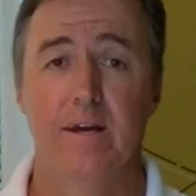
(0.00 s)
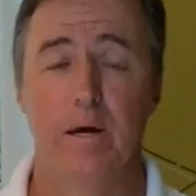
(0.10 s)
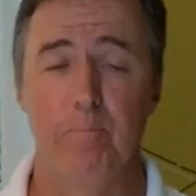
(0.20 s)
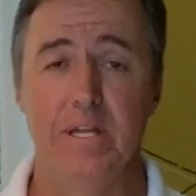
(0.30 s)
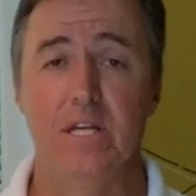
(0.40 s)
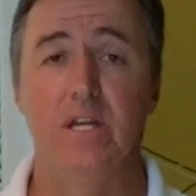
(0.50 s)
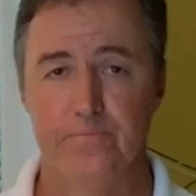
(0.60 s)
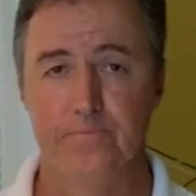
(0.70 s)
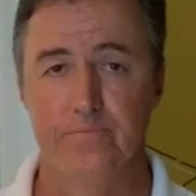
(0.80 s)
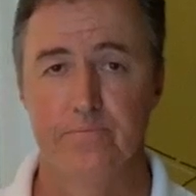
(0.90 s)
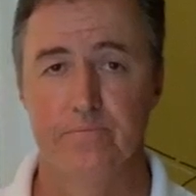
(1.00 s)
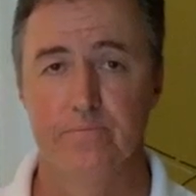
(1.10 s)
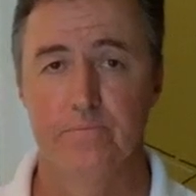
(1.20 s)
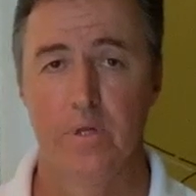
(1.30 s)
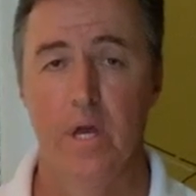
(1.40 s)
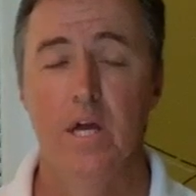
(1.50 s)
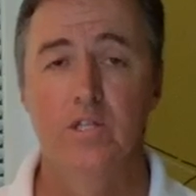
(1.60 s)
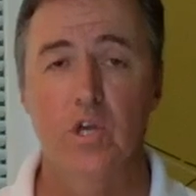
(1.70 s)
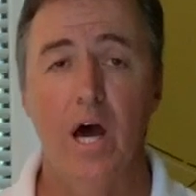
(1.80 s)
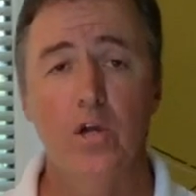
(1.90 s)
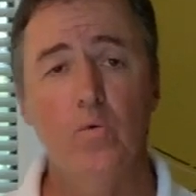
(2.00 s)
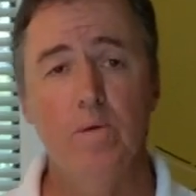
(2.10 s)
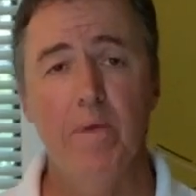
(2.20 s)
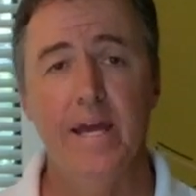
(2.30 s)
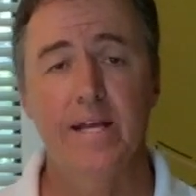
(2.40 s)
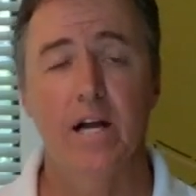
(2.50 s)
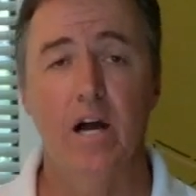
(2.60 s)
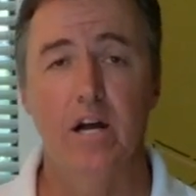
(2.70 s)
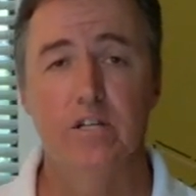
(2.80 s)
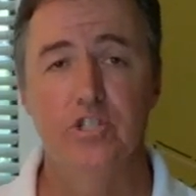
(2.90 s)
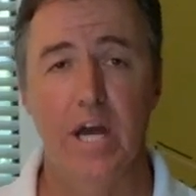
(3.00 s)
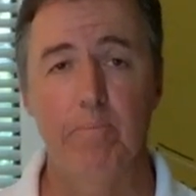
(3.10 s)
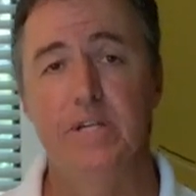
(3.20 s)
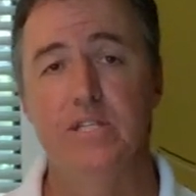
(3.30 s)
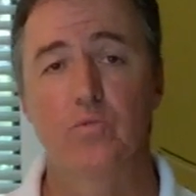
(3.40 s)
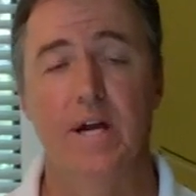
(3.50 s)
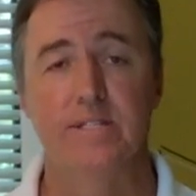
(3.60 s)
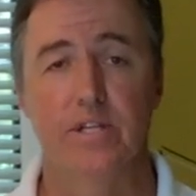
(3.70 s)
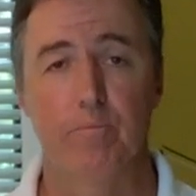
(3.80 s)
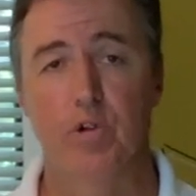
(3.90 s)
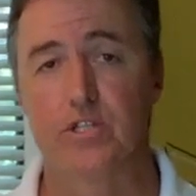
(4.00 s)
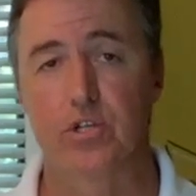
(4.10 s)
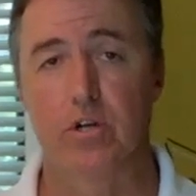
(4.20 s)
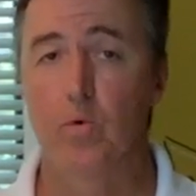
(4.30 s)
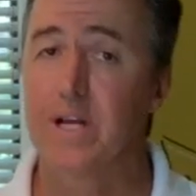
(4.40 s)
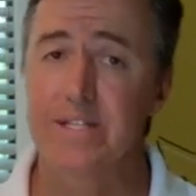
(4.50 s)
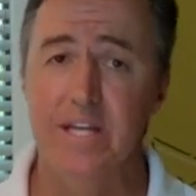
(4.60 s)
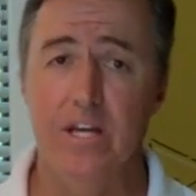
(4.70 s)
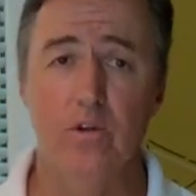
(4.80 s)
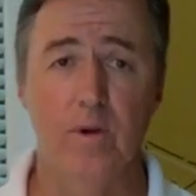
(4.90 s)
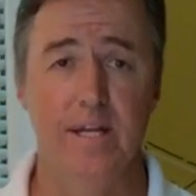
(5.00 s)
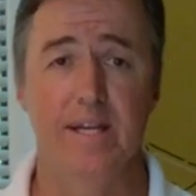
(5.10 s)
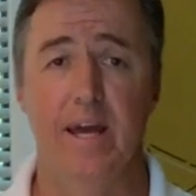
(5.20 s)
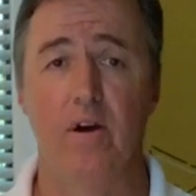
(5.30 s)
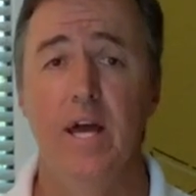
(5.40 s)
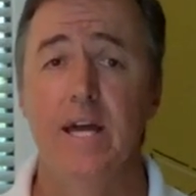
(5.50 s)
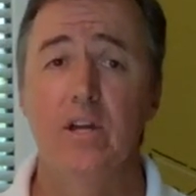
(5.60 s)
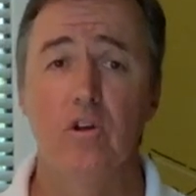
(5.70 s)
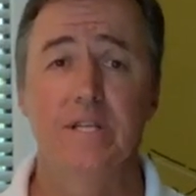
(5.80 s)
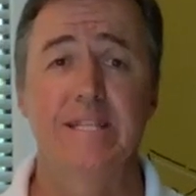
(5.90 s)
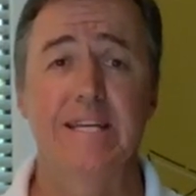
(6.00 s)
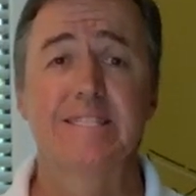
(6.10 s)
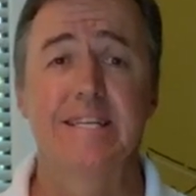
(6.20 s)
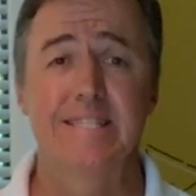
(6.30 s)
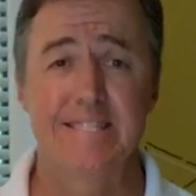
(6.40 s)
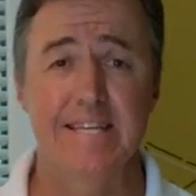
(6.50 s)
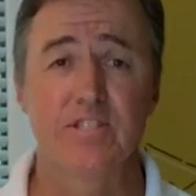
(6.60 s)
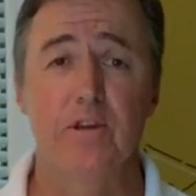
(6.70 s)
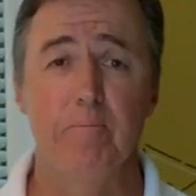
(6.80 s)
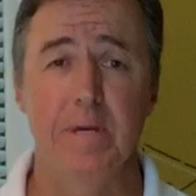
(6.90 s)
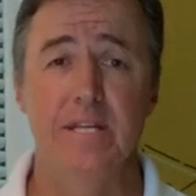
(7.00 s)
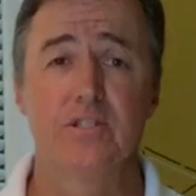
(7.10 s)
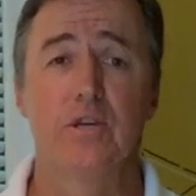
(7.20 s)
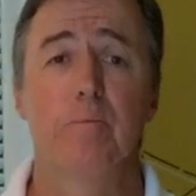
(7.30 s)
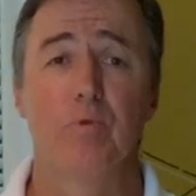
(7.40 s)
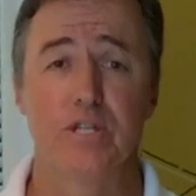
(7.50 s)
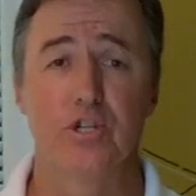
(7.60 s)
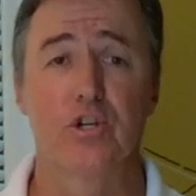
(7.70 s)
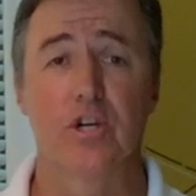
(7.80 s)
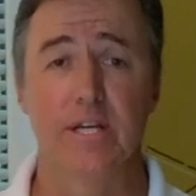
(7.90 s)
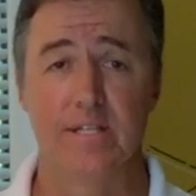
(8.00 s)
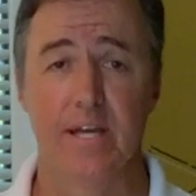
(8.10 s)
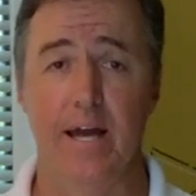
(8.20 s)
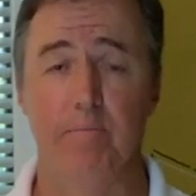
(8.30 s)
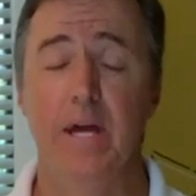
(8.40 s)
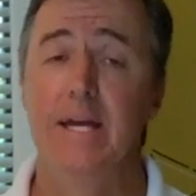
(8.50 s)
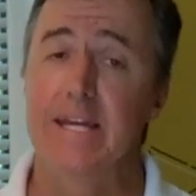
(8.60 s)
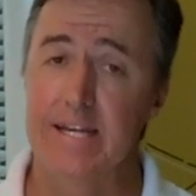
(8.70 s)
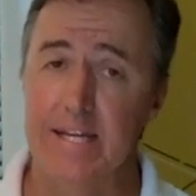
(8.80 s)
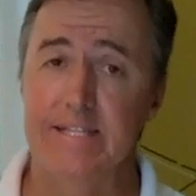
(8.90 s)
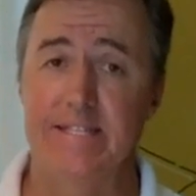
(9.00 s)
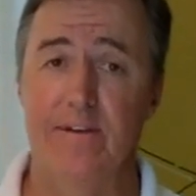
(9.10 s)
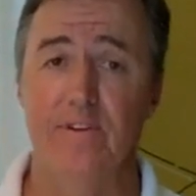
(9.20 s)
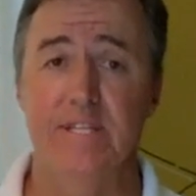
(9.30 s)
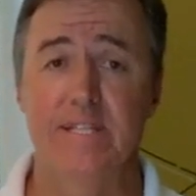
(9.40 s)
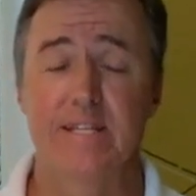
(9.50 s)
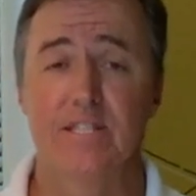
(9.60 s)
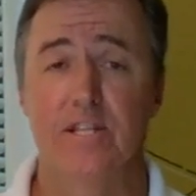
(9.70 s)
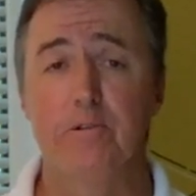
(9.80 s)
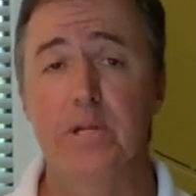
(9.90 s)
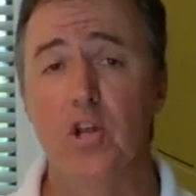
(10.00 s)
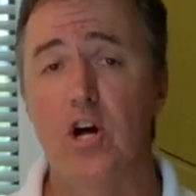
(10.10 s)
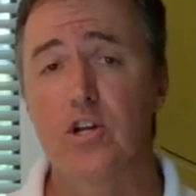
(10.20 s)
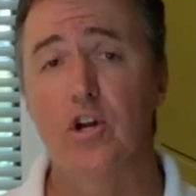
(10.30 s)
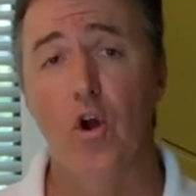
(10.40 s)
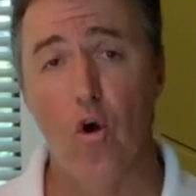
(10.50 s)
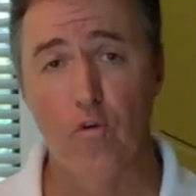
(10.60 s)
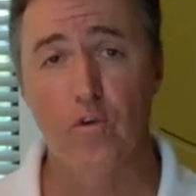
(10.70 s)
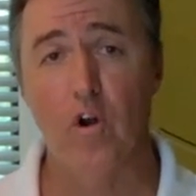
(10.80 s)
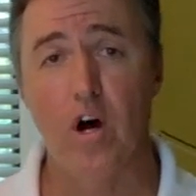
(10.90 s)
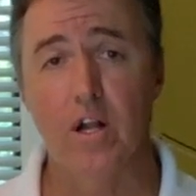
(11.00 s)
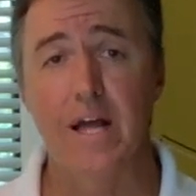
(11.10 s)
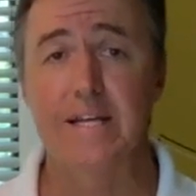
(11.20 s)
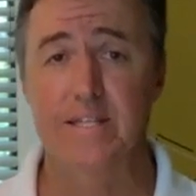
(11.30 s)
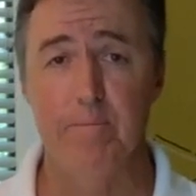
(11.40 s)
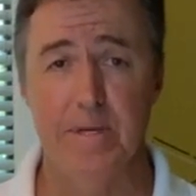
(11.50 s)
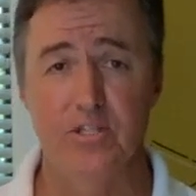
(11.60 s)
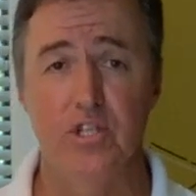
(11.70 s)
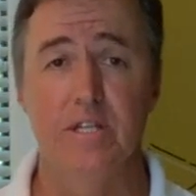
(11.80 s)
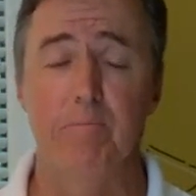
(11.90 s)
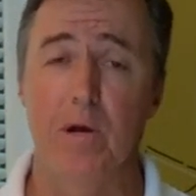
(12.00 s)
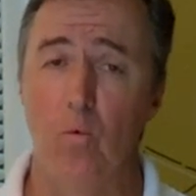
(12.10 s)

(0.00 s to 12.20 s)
opinion. So how do we make our Japanese rice in the pressure cooker? Well, I can tell you right now, it only takes 6 minutes pressure cooking time. Yeah, it definitely takes a little bit longer overall. As I mentioned in my